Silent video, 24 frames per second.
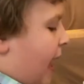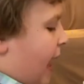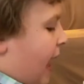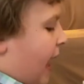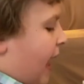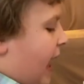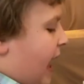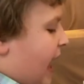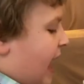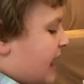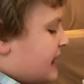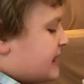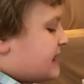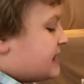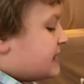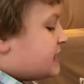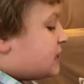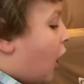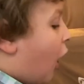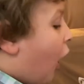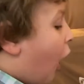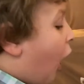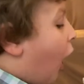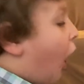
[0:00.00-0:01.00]
It's,
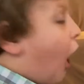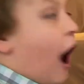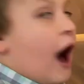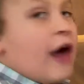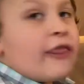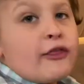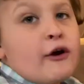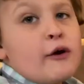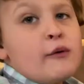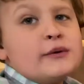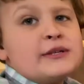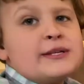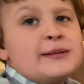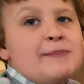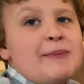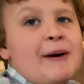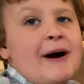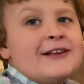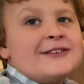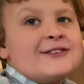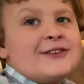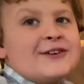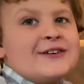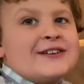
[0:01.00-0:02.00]
I thought it was a
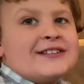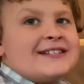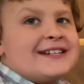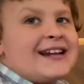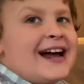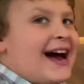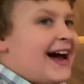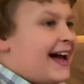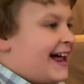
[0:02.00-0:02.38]
puzzle. It's not.